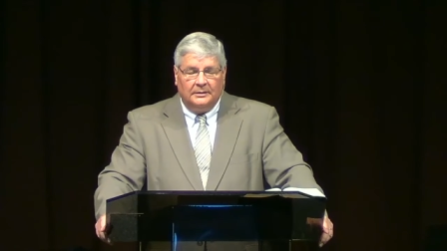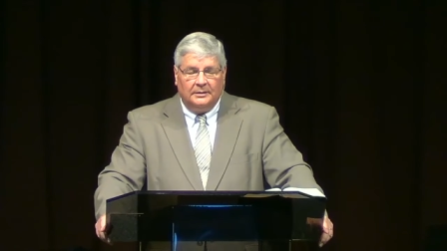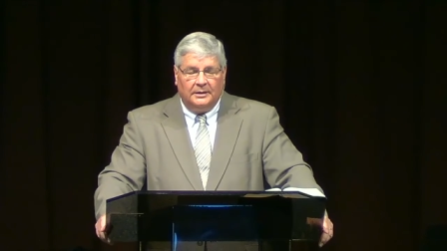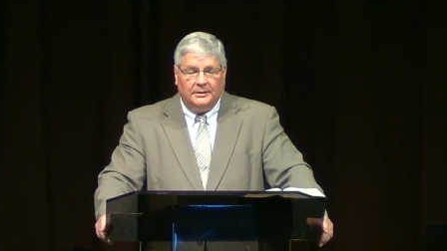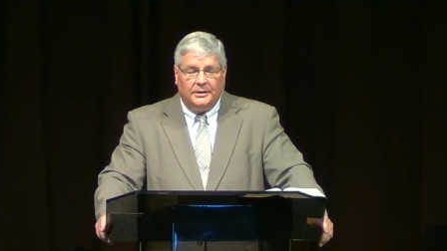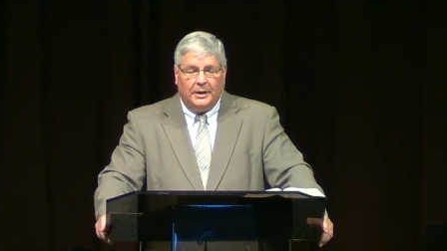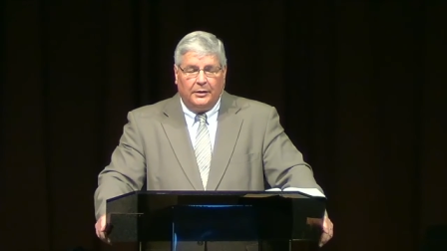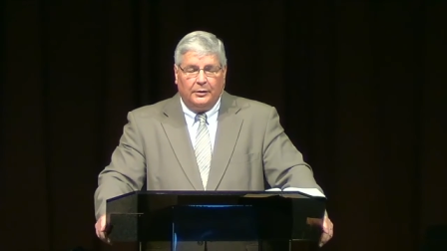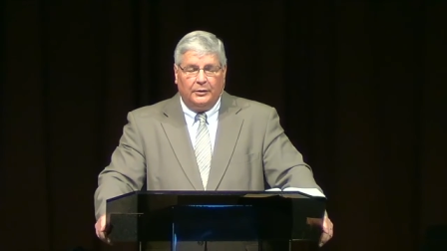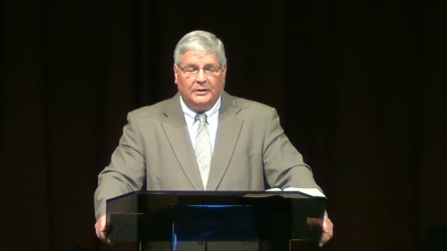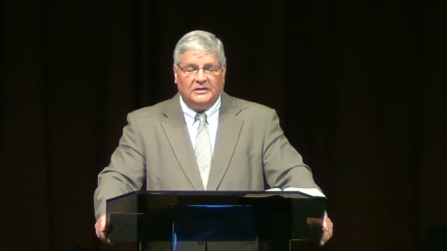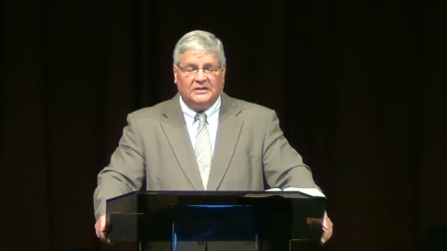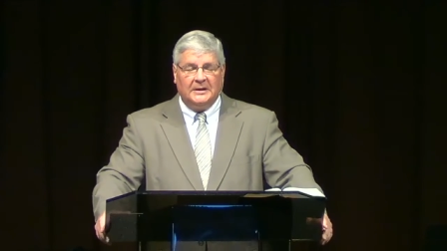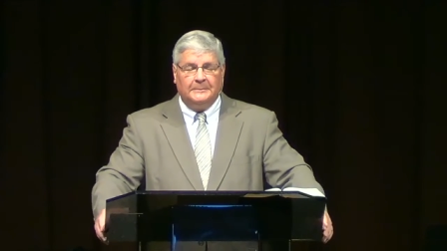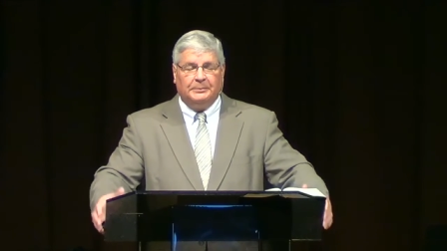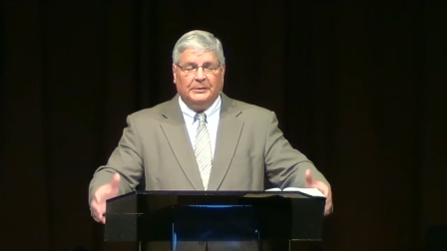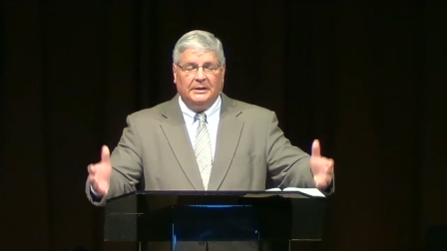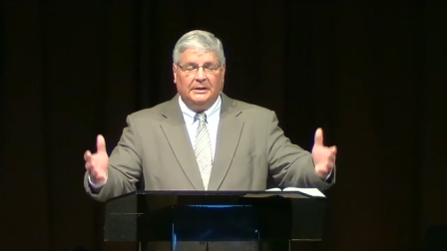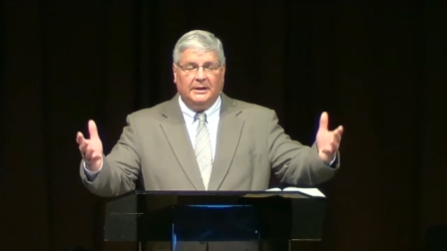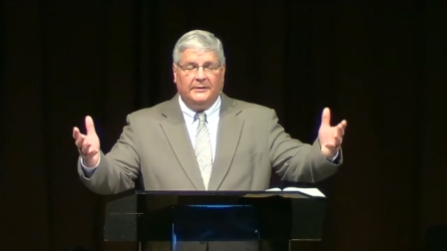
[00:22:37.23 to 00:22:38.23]
Another is
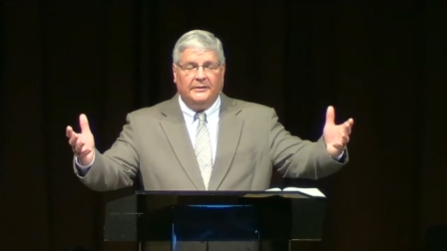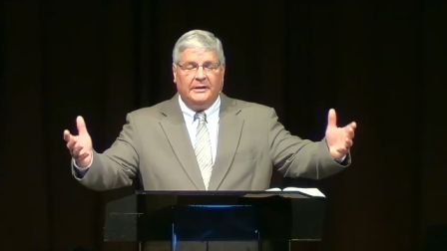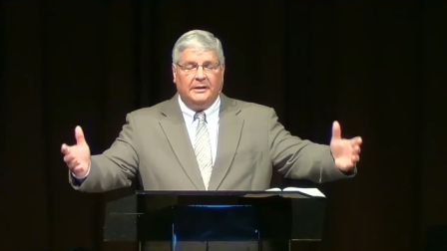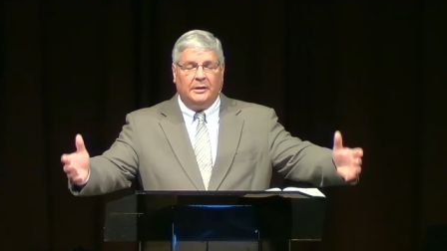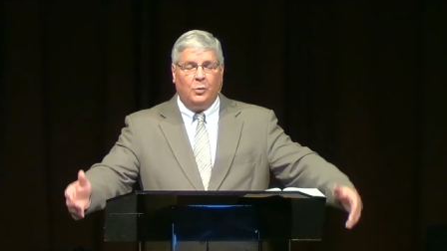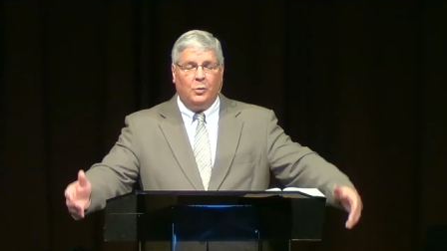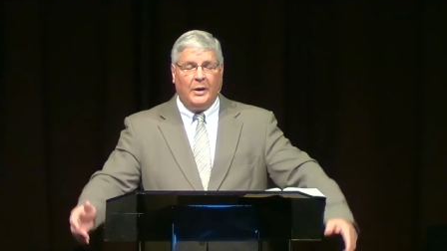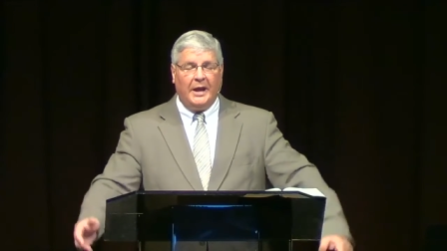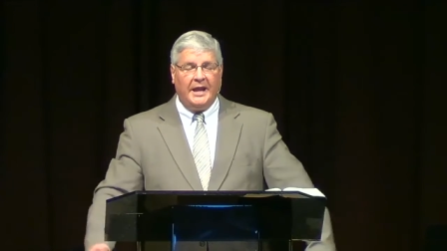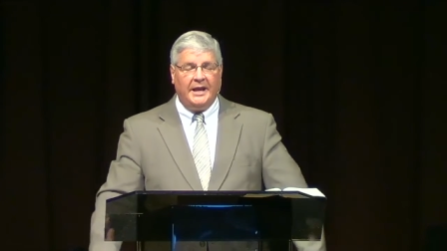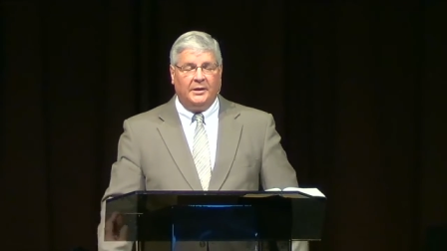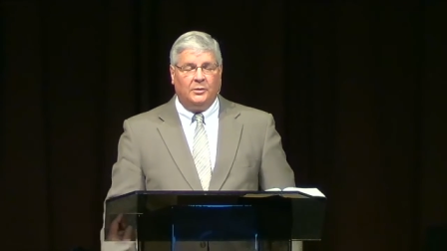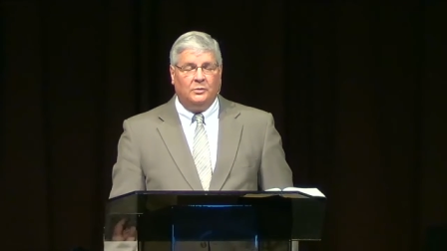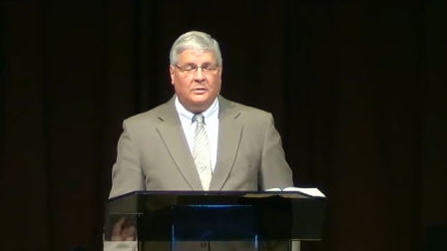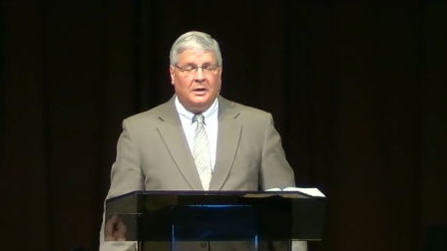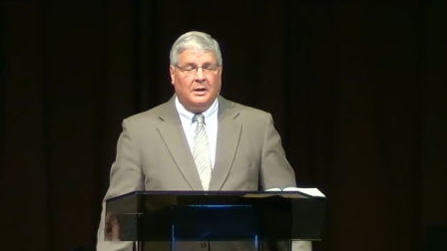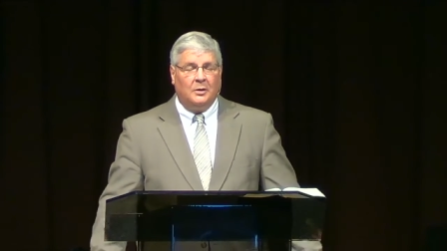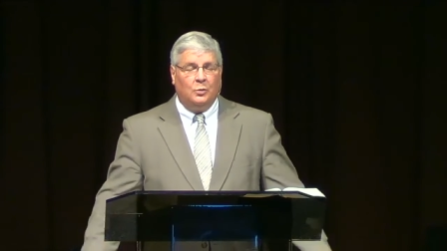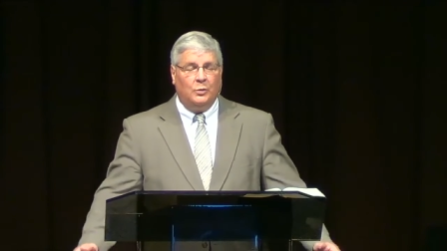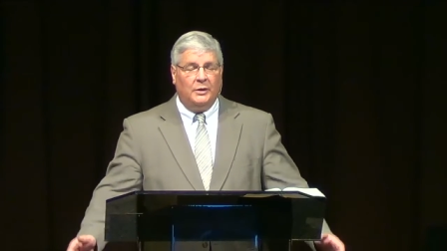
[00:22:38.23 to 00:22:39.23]
simply living in a way in
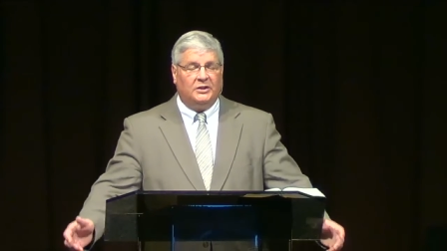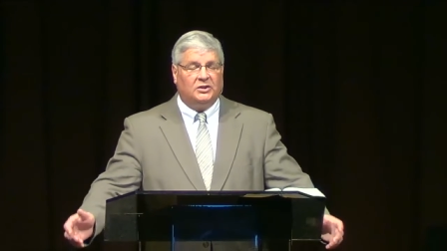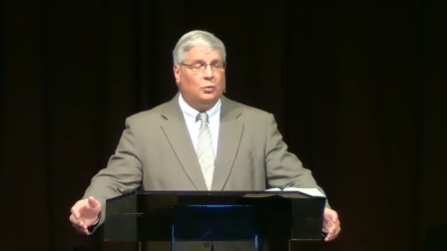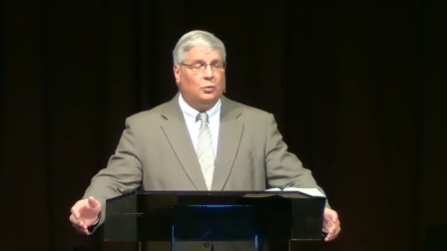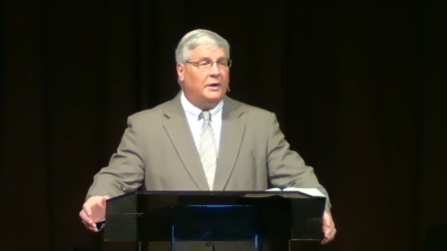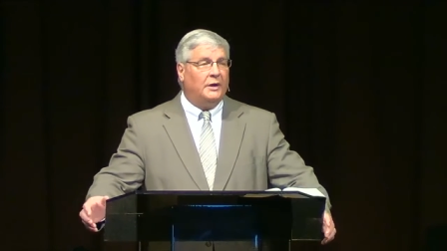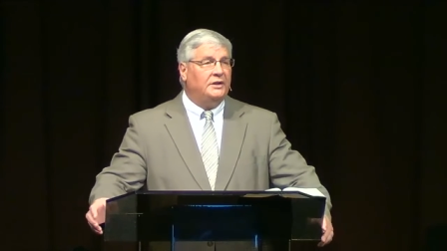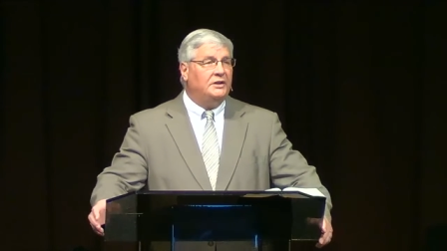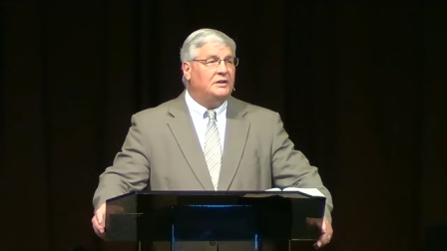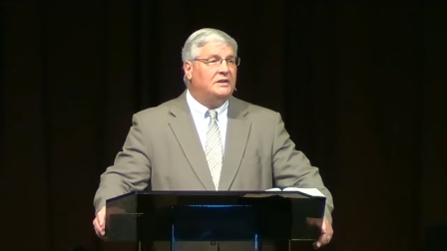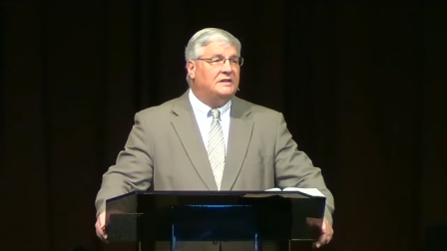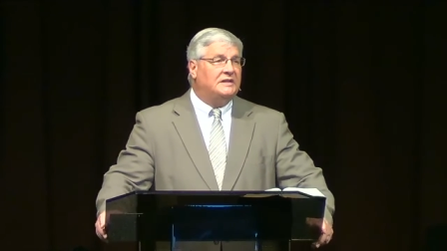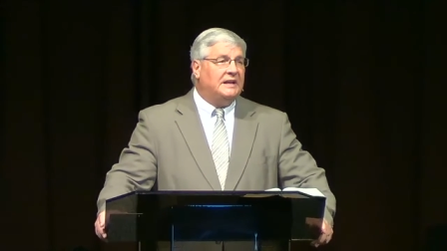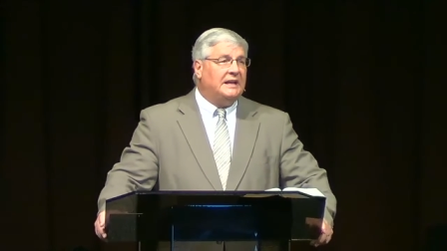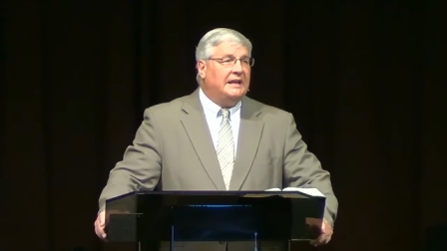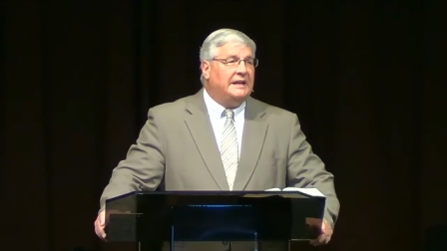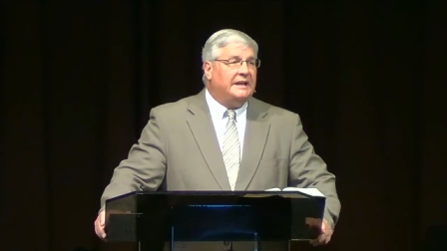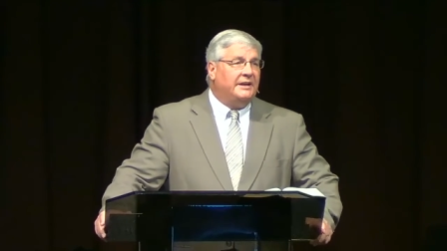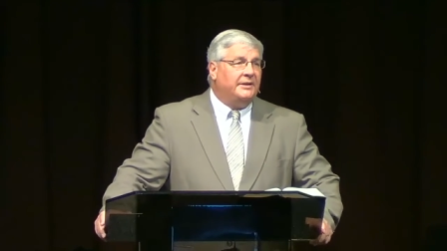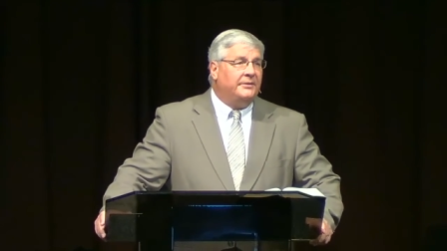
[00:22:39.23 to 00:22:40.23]
which what you
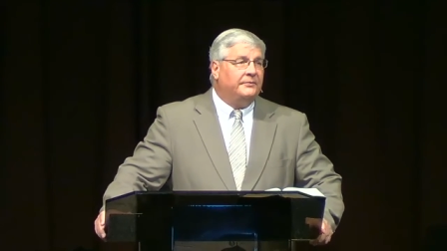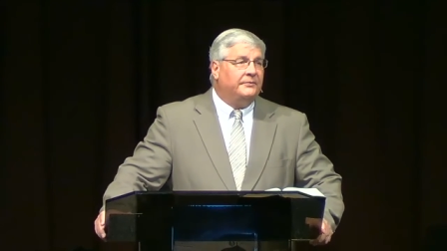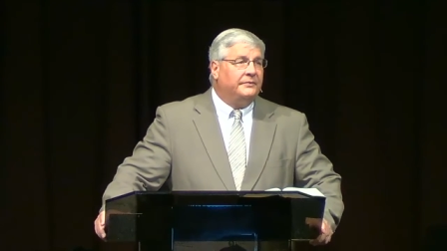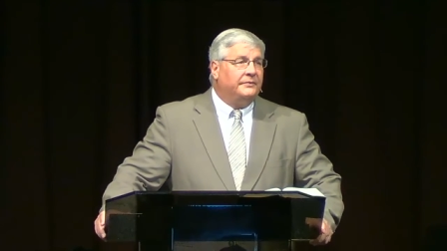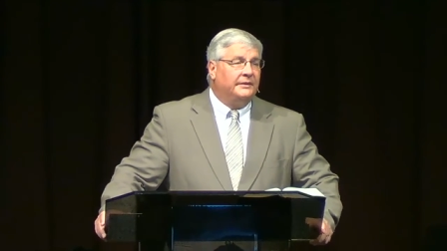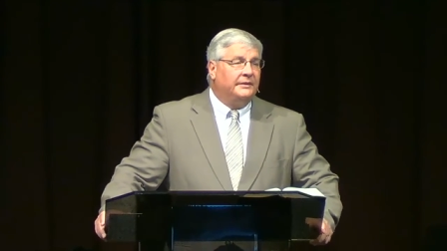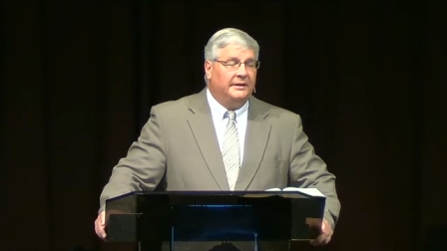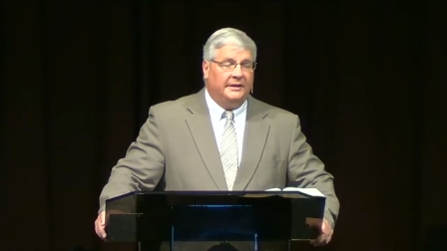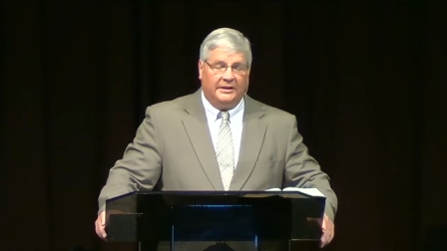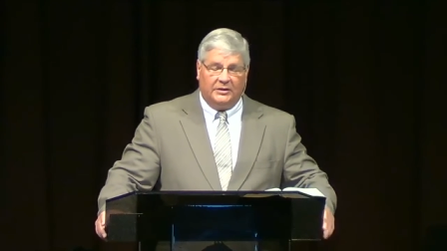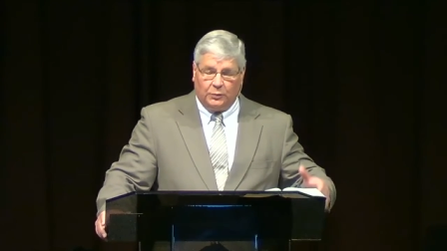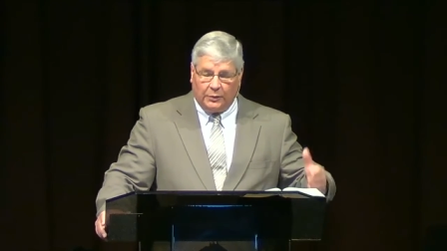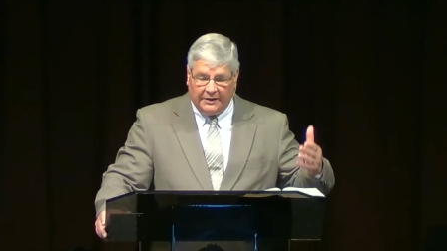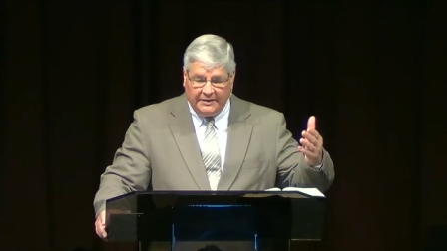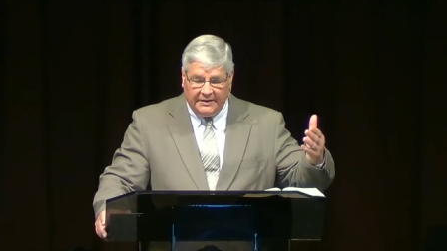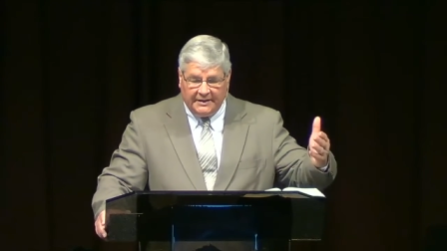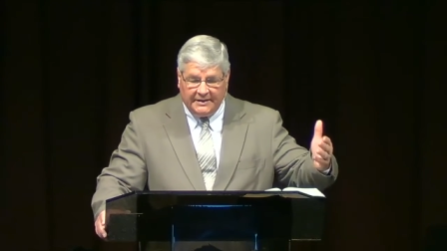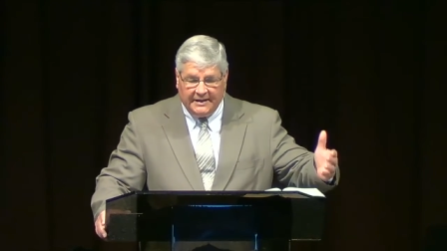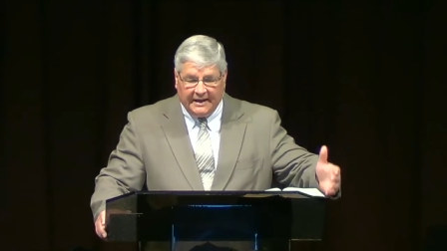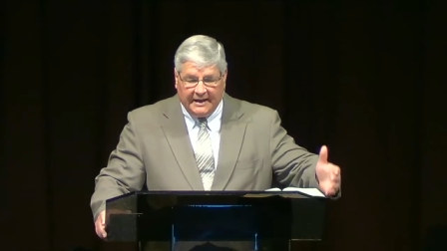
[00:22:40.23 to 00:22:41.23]
see is
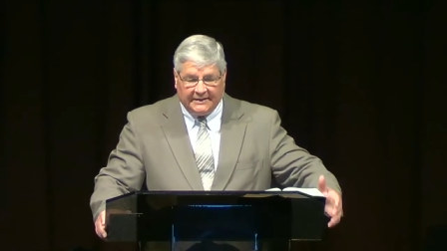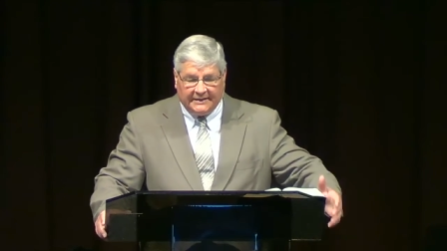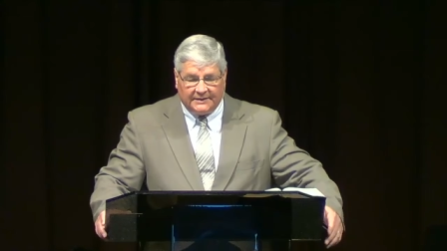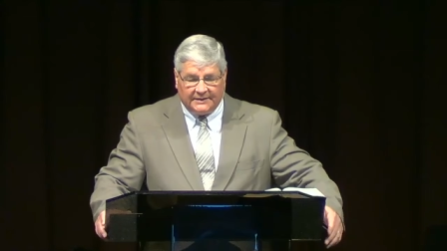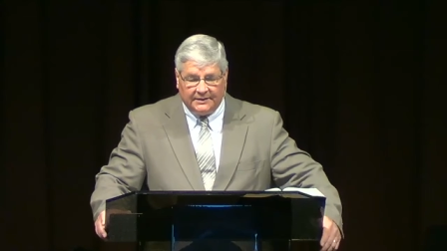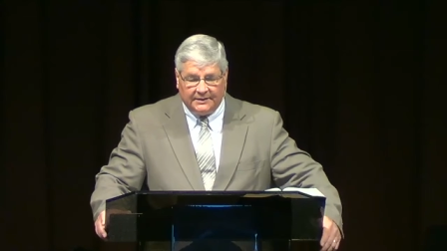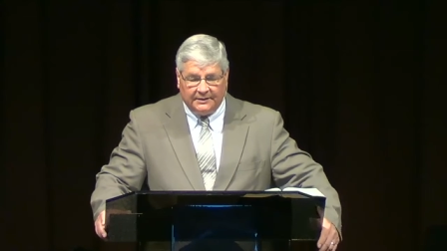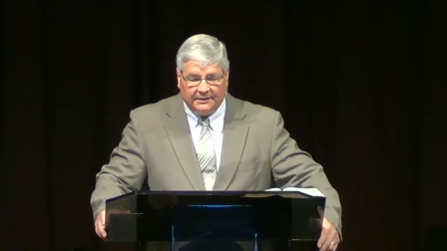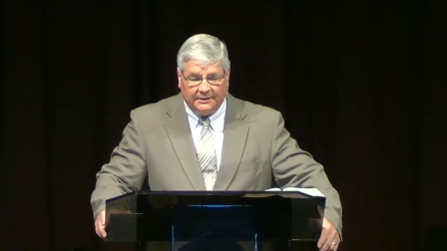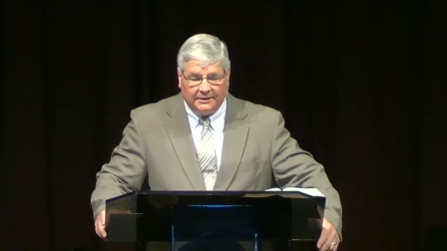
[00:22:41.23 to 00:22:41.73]
what you get.